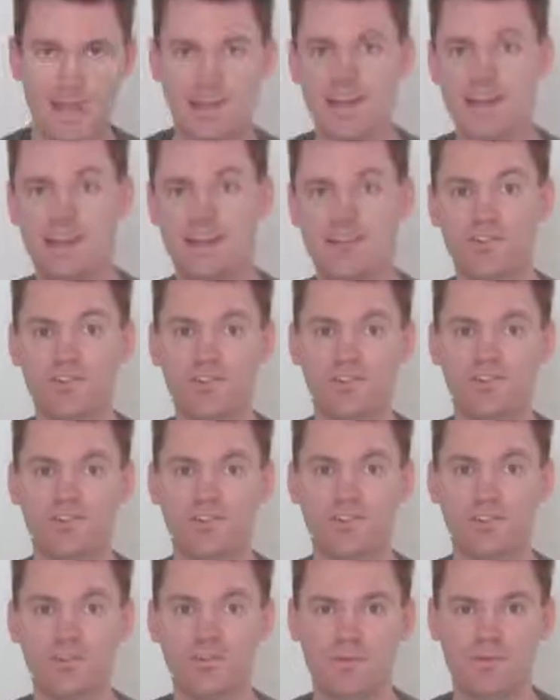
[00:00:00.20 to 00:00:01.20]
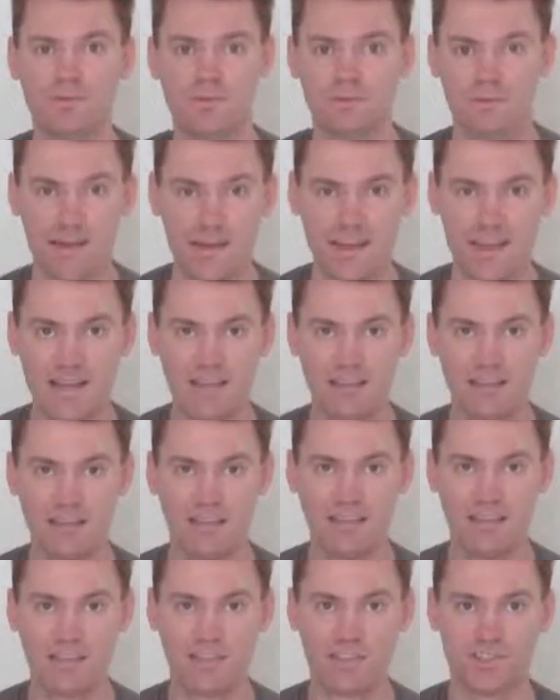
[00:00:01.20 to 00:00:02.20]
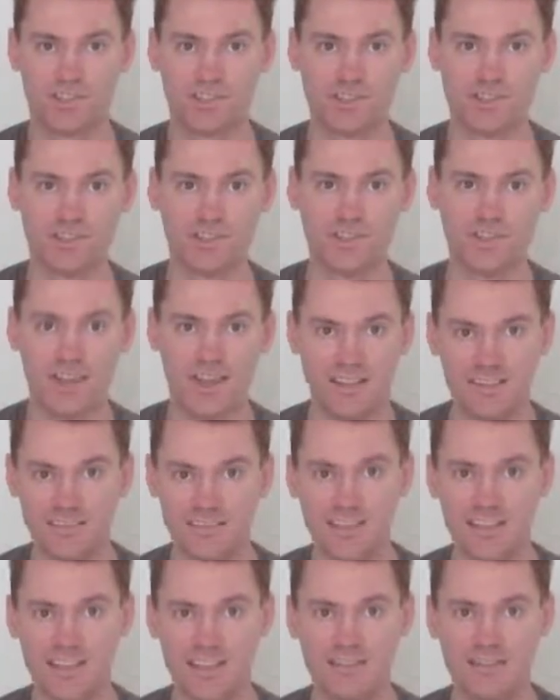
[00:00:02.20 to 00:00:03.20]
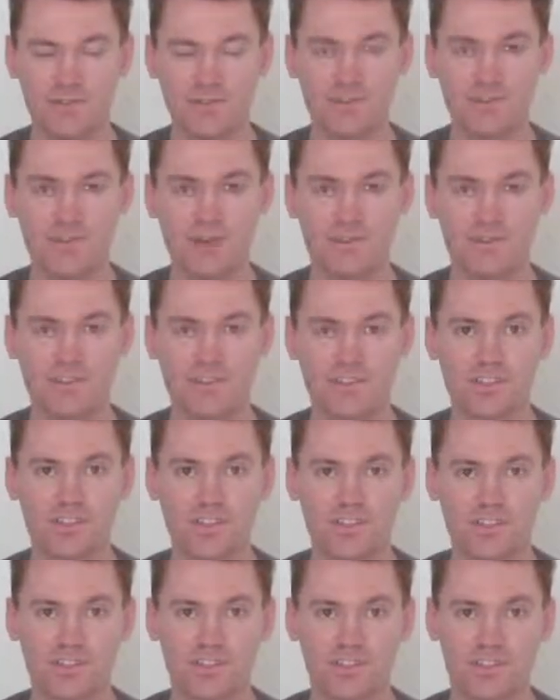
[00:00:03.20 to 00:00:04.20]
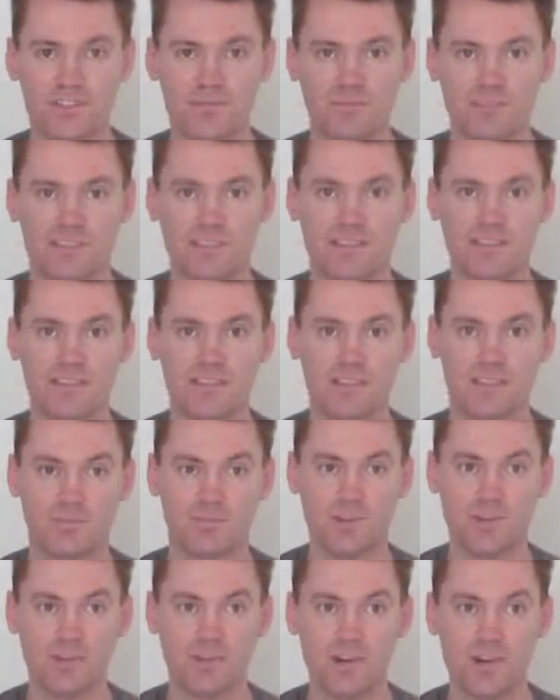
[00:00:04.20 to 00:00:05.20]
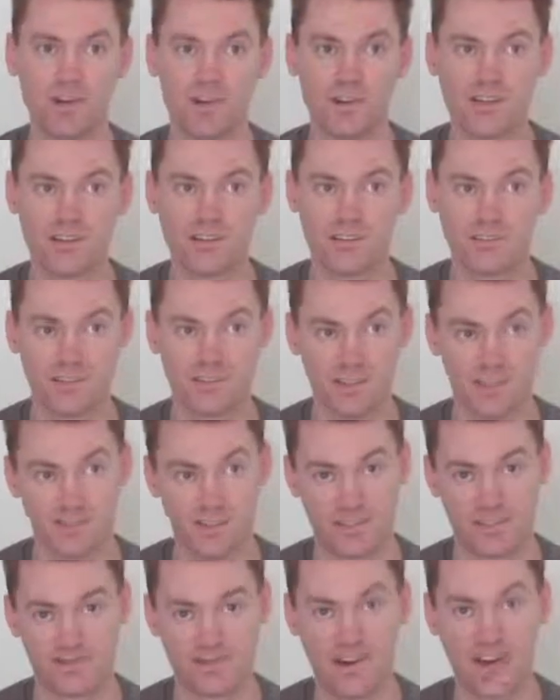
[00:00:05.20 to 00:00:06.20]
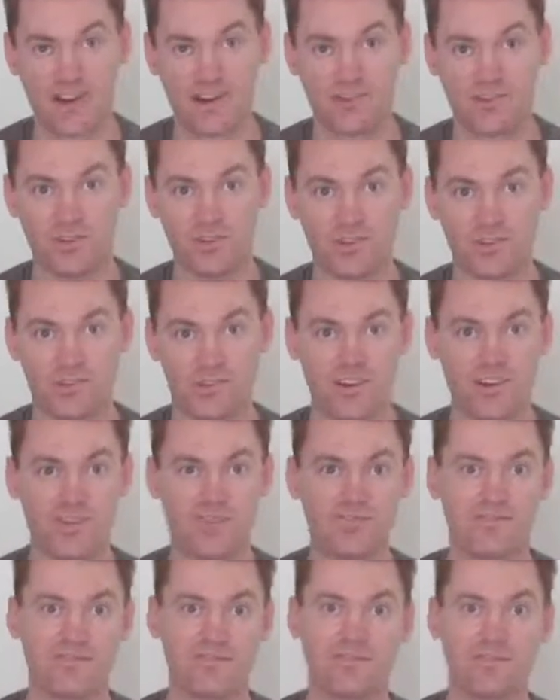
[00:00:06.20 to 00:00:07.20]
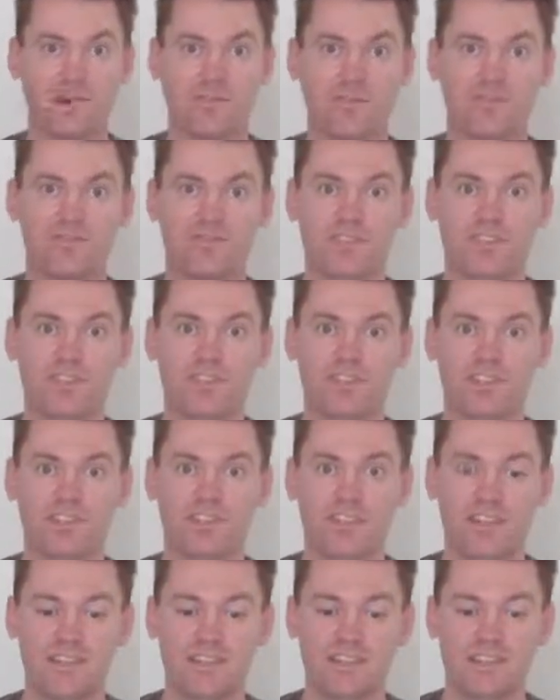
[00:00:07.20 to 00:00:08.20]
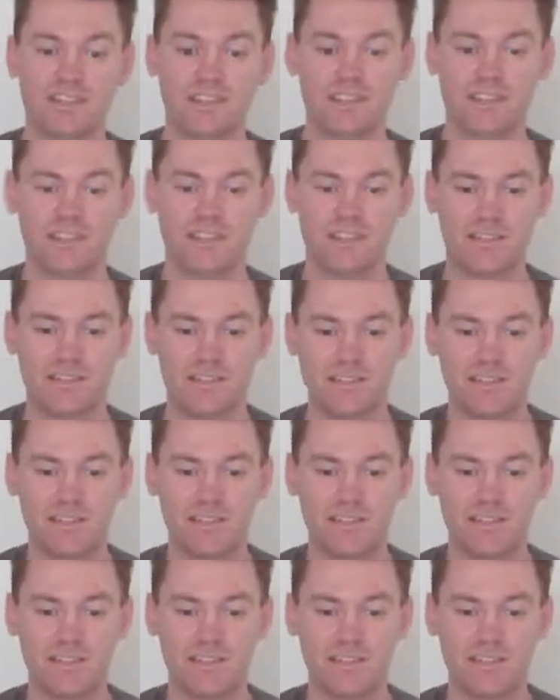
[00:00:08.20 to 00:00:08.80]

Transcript: Hello YouTube, my name is Anas R, and today we're going to discuss something that's been going viral now for a couple of days on the internet,